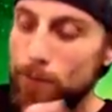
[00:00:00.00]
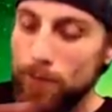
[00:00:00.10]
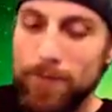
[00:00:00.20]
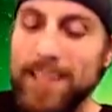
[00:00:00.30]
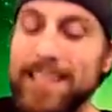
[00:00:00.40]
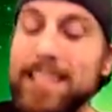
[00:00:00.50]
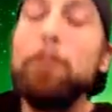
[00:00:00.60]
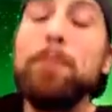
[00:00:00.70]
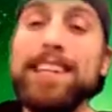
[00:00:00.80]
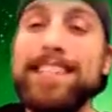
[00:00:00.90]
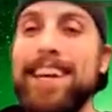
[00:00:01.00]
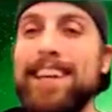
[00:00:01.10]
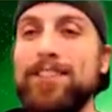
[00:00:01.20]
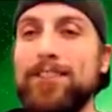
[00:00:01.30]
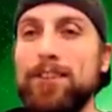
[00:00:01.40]
the simplest
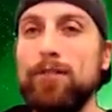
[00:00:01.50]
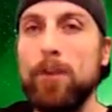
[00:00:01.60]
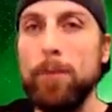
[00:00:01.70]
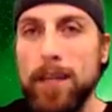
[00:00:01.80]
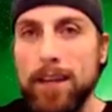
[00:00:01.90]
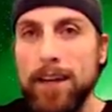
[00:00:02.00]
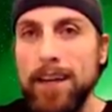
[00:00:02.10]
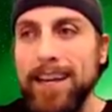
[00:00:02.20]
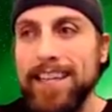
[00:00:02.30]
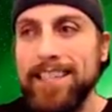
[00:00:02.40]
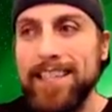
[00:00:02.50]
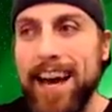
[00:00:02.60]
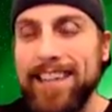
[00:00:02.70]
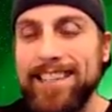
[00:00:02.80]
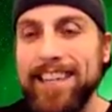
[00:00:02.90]
answer for me is
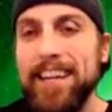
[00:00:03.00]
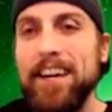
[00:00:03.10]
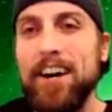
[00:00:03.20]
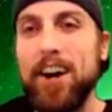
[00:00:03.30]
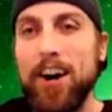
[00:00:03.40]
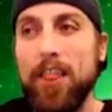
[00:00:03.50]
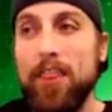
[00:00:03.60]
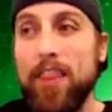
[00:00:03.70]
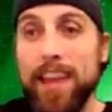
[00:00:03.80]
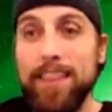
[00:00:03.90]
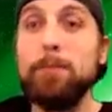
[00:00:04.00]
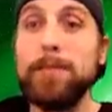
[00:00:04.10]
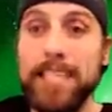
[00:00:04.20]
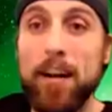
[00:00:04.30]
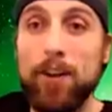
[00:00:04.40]
that uh, they
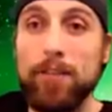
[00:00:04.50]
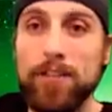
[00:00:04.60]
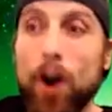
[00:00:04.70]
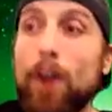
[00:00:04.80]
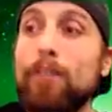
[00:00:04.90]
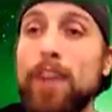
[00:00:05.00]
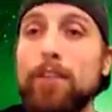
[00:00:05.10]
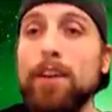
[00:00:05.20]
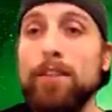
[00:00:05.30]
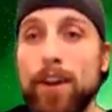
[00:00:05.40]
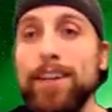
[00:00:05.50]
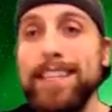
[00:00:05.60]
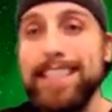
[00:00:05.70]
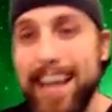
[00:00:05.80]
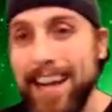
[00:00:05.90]
themselves are very, very
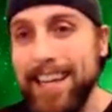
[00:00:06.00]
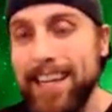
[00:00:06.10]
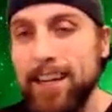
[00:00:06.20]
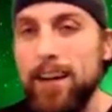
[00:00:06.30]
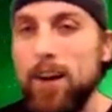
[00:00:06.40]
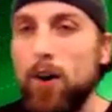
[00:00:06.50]
tiny,